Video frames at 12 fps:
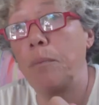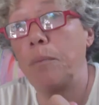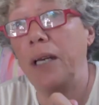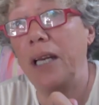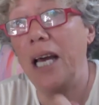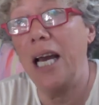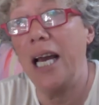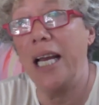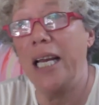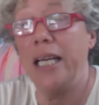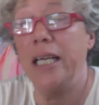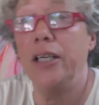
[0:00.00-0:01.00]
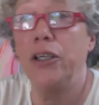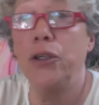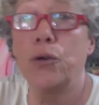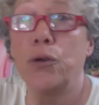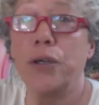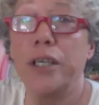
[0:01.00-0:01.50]
apply
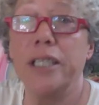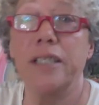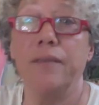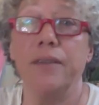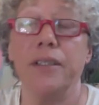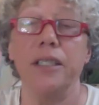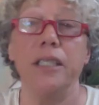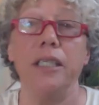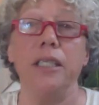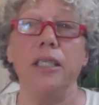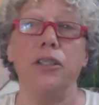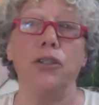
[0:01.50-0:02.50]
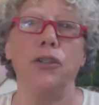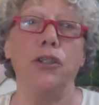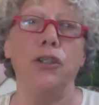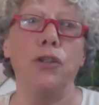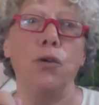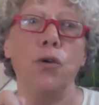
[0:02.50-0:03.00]
your creativity to
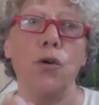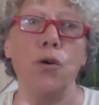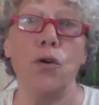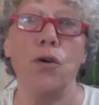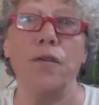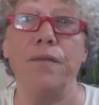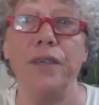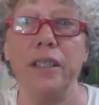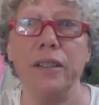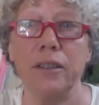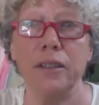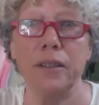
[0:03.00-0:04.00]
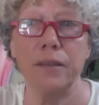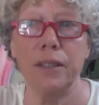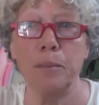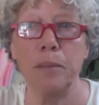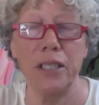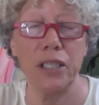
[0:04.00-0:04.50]
your field of
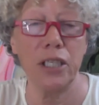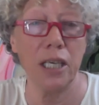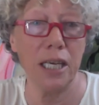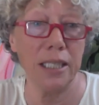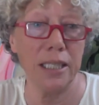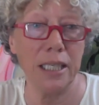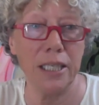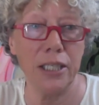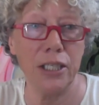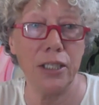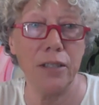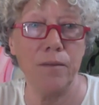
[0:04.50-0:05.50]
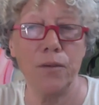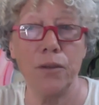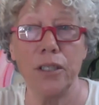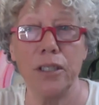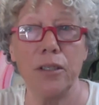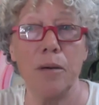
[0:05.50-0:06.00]
specialization, for
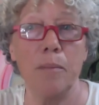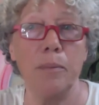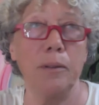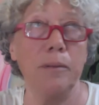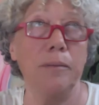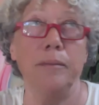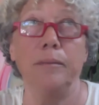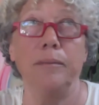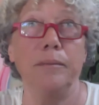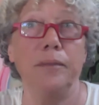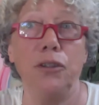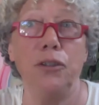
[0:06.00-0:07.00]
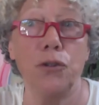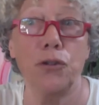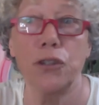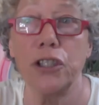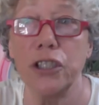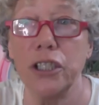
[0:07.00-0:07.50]
example,
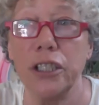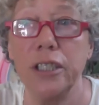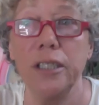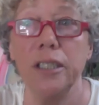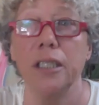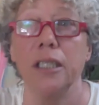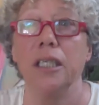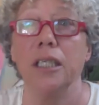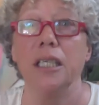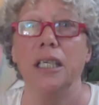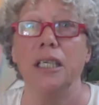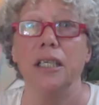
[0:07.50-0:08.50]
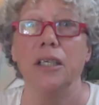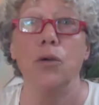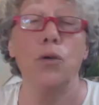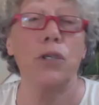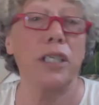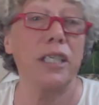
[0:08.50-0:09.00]
nutrition,
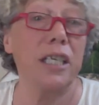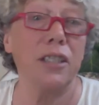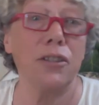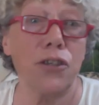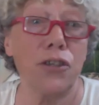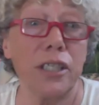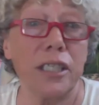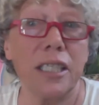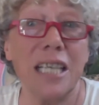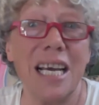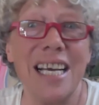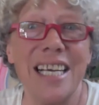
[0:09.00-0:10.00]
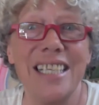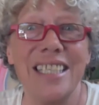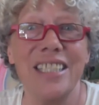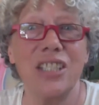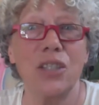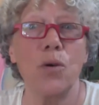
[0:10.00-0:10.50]
horticulture,
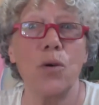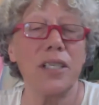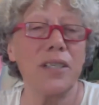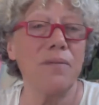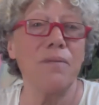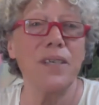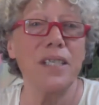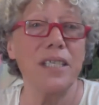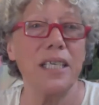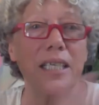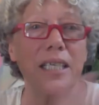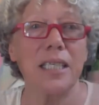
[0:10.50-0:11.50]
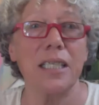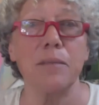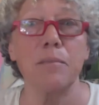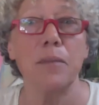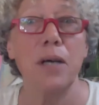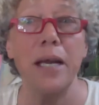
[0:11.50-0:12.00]
science, quantum physics,
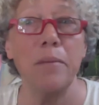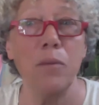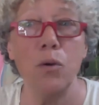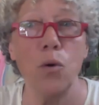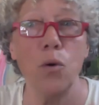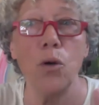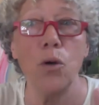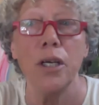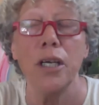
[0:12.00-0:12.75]
and more,